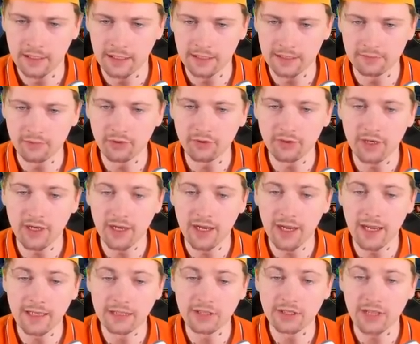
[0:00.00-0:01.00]
and I'm gonna
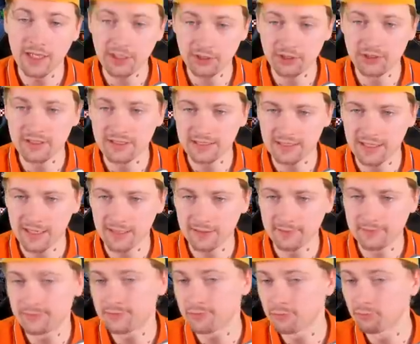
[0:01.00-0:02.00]
attach these
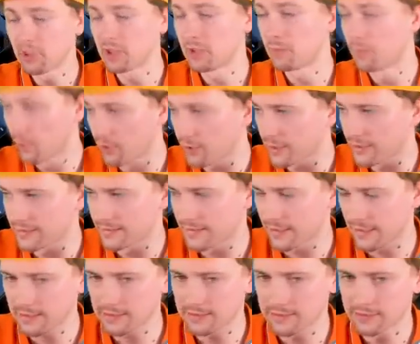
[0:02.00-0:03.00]
cannons to my Merc
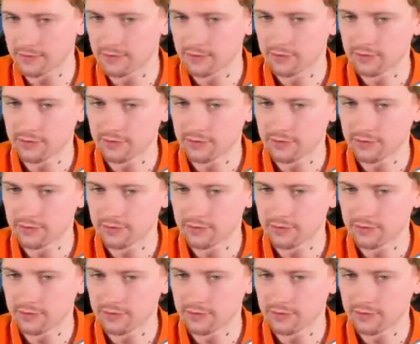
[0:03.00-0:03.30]
stacks.